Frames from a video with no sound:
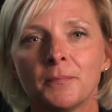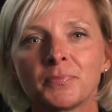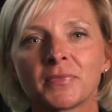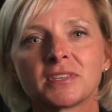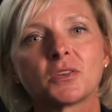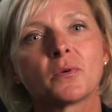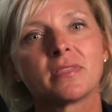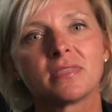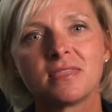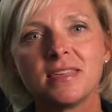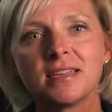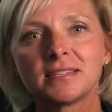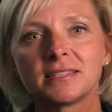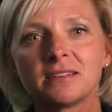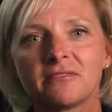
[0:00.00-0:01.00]
So in
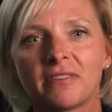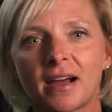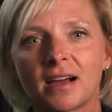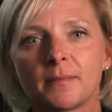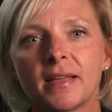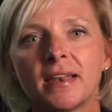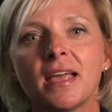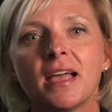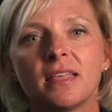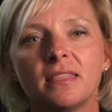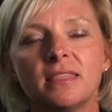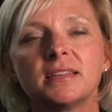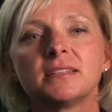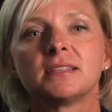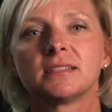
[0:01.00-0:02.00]
this environment,
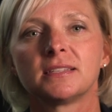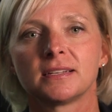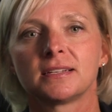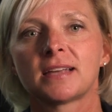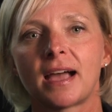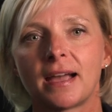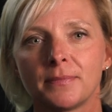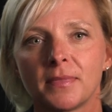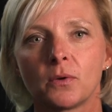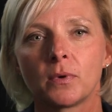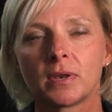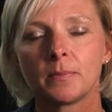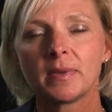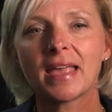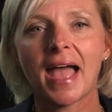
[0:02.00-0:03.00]
this is a time that
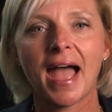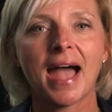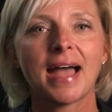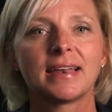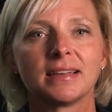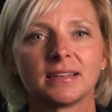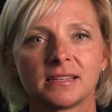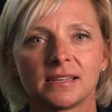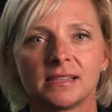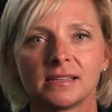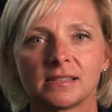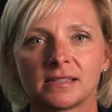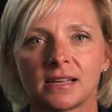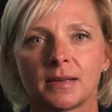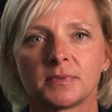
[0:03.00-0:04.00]
we'd be adding to
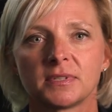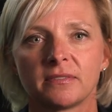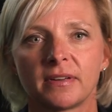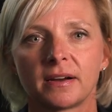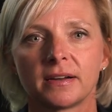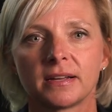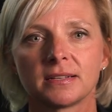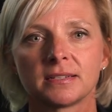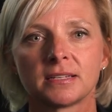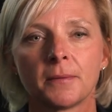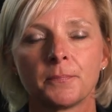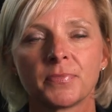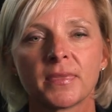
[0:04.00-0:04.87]
these types of areas.